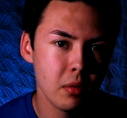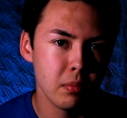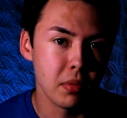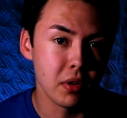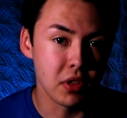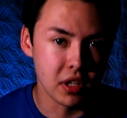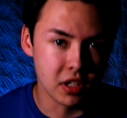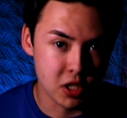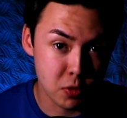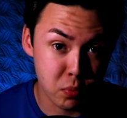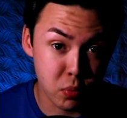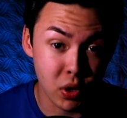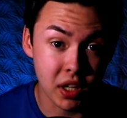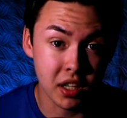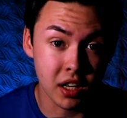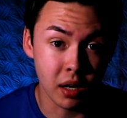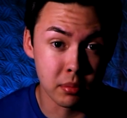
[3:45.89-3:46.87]
But then
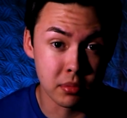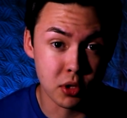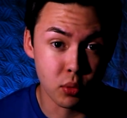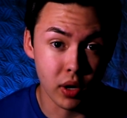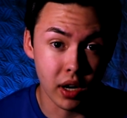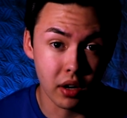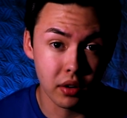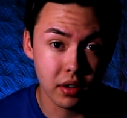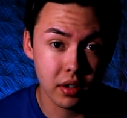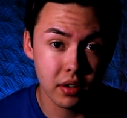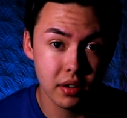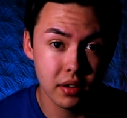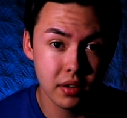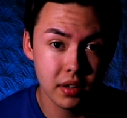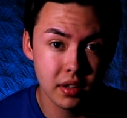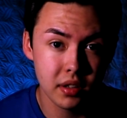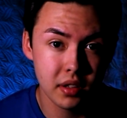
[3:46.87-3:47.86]
spring comes around,
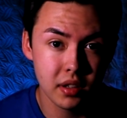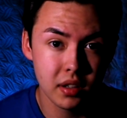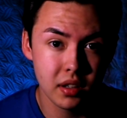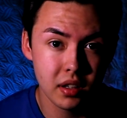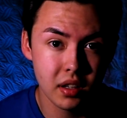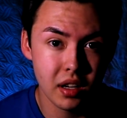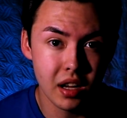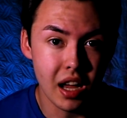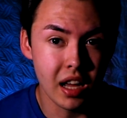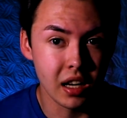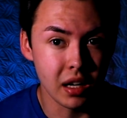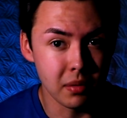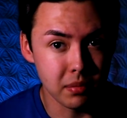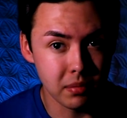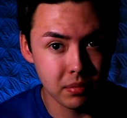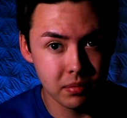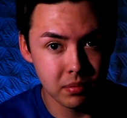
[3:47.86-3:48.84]
and it
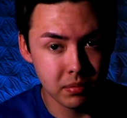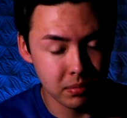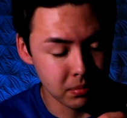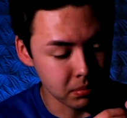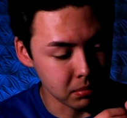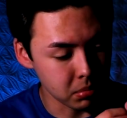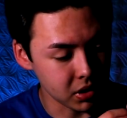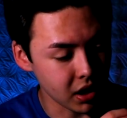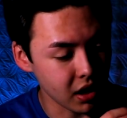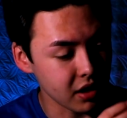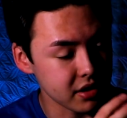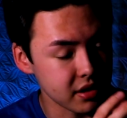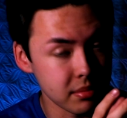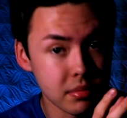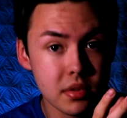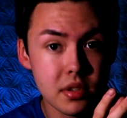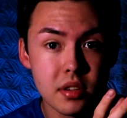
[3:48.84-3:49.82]

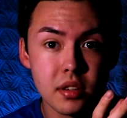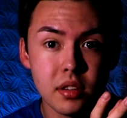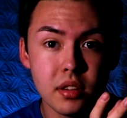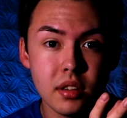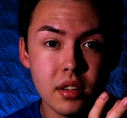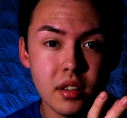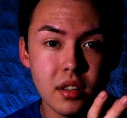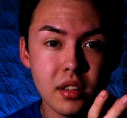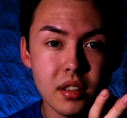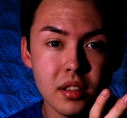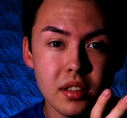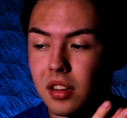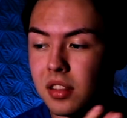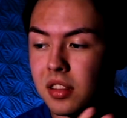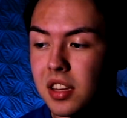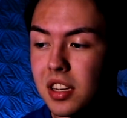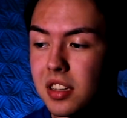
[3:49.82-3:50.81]
blossoms.
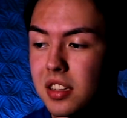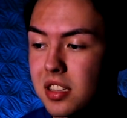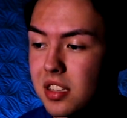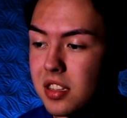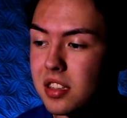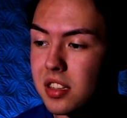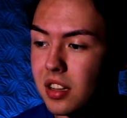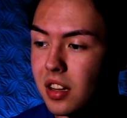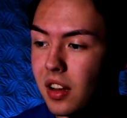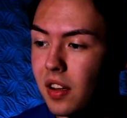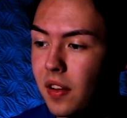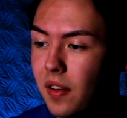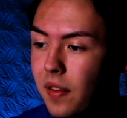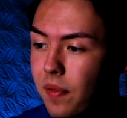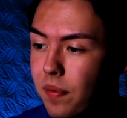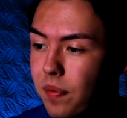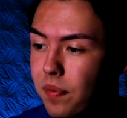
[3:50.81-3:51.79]
This
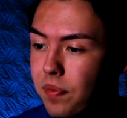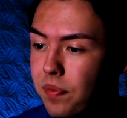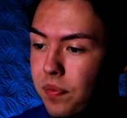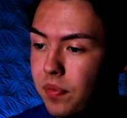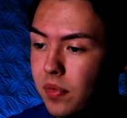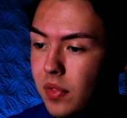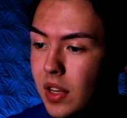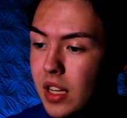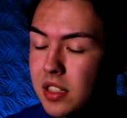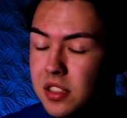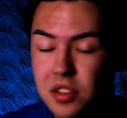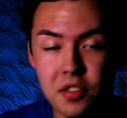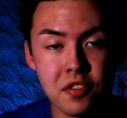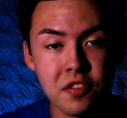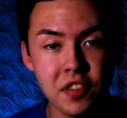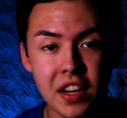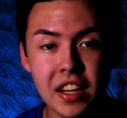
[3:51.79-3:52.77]
is the
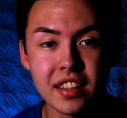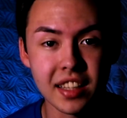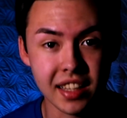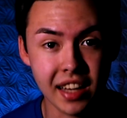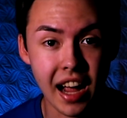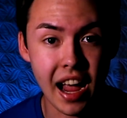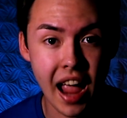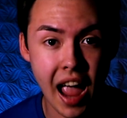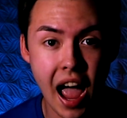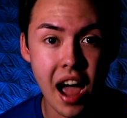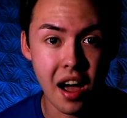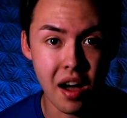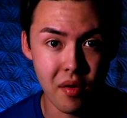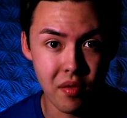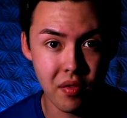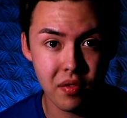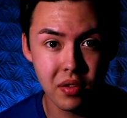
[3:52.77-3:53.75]
feeling I
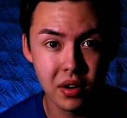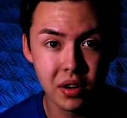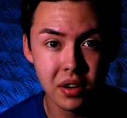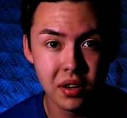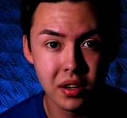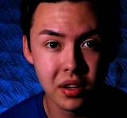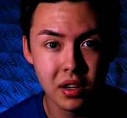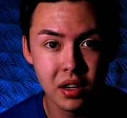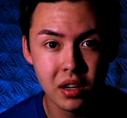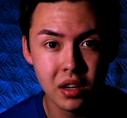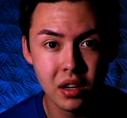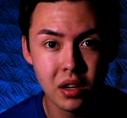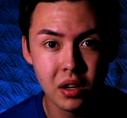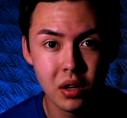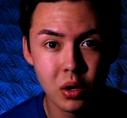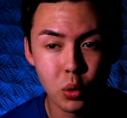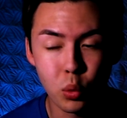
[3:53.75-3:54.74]
have
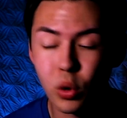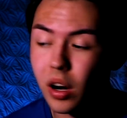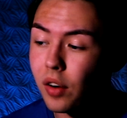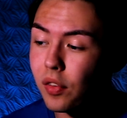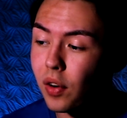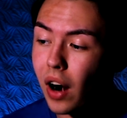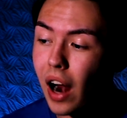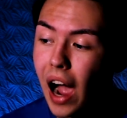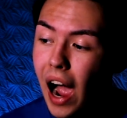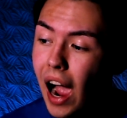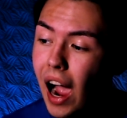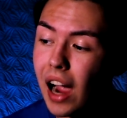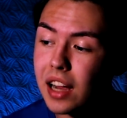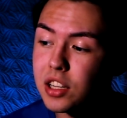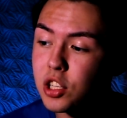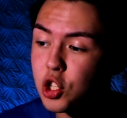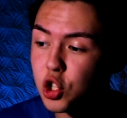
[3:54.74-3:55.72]
whenever
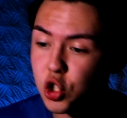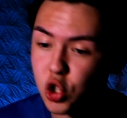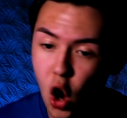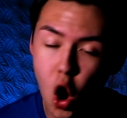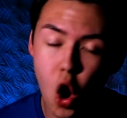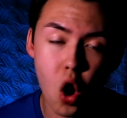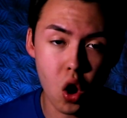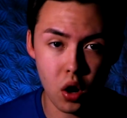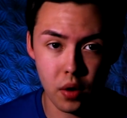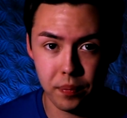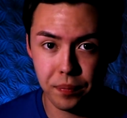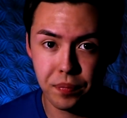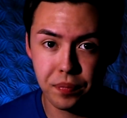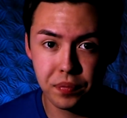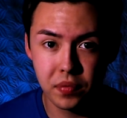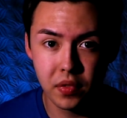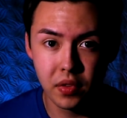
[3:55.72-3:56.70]
I saw
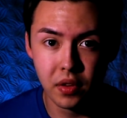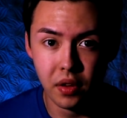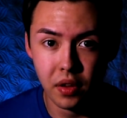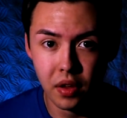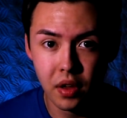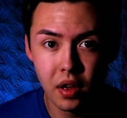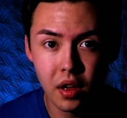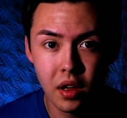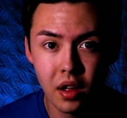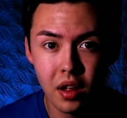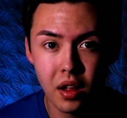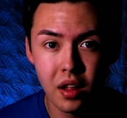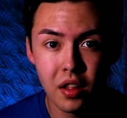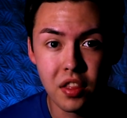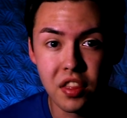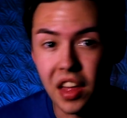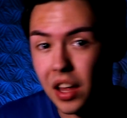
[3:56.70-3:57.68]

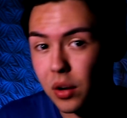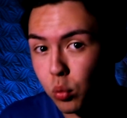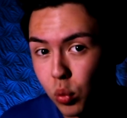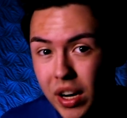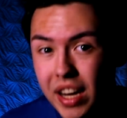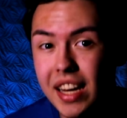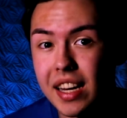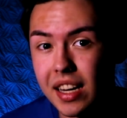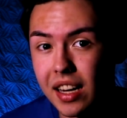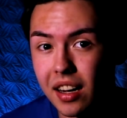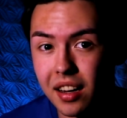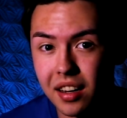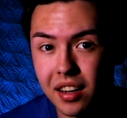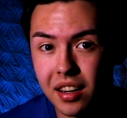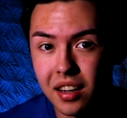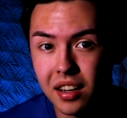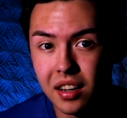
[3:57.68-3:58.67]
that we,
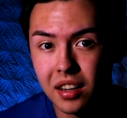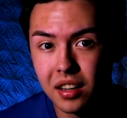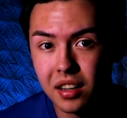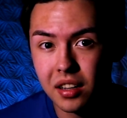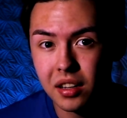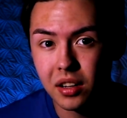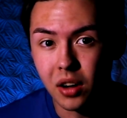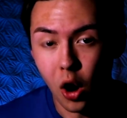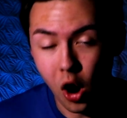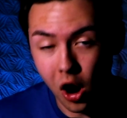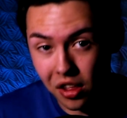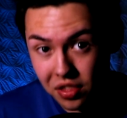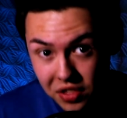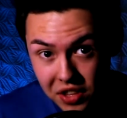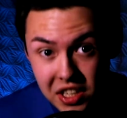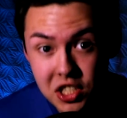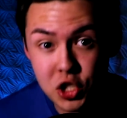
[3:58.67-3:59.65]

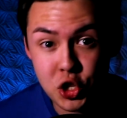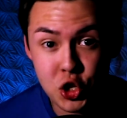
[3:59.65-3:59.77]
on this